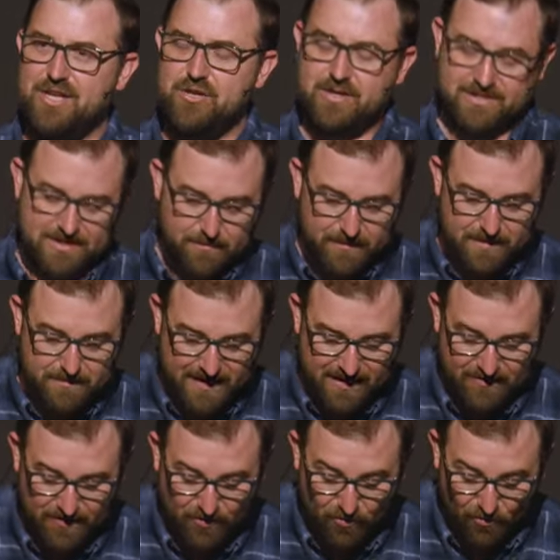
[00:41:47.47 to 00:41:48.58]
You could simply be
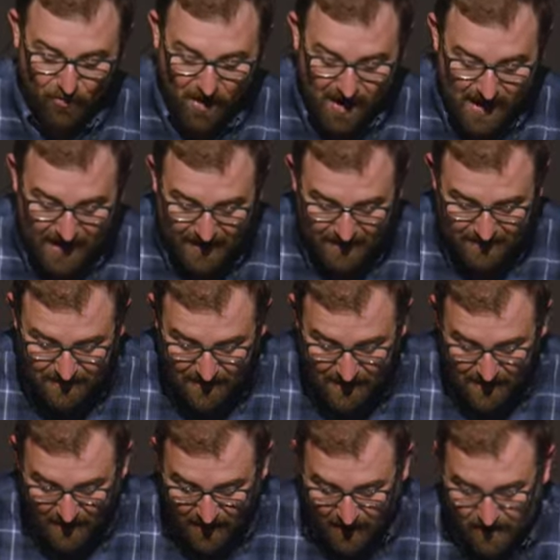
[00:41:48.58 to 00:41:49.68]
in the grind
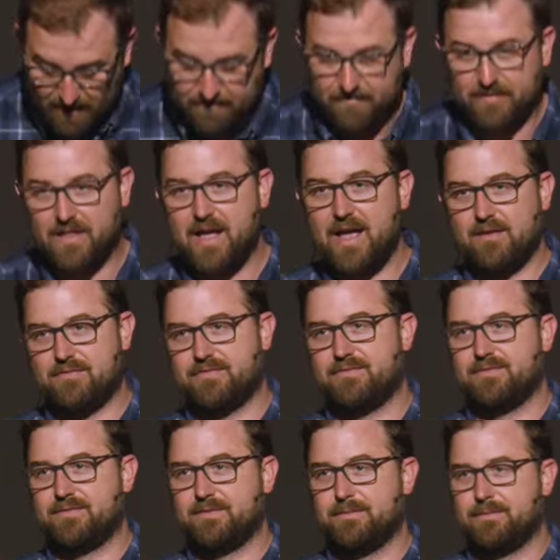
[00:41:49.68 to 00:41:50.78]
of
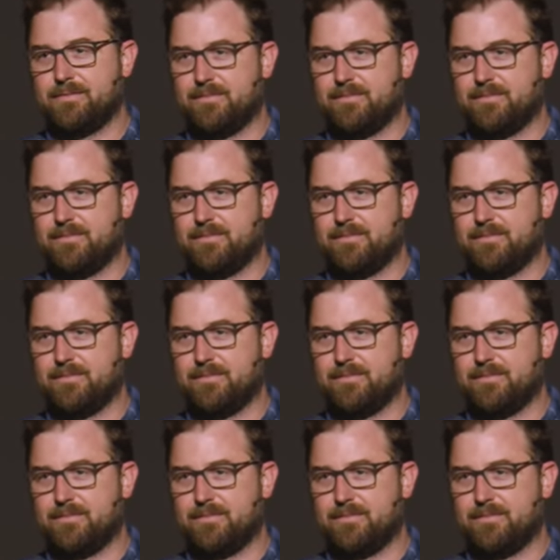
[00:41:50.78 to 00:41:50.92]
life.